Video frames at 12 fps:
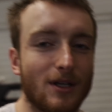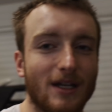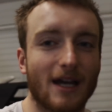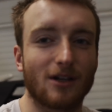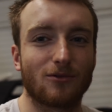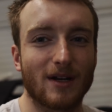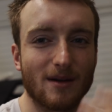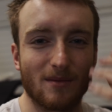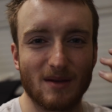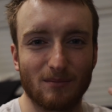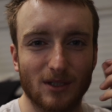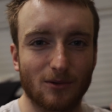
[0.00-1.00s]
you get grit
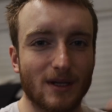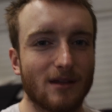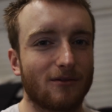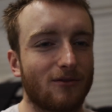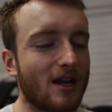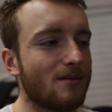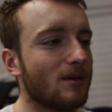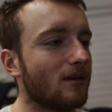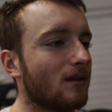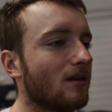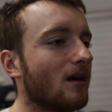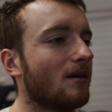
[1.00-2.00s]
in between the frame and
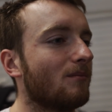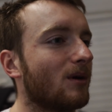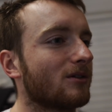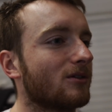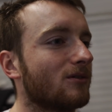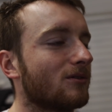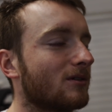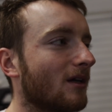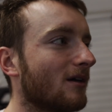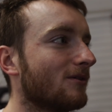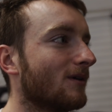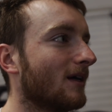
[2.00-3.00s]
the bottle.
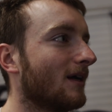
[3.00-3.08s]
So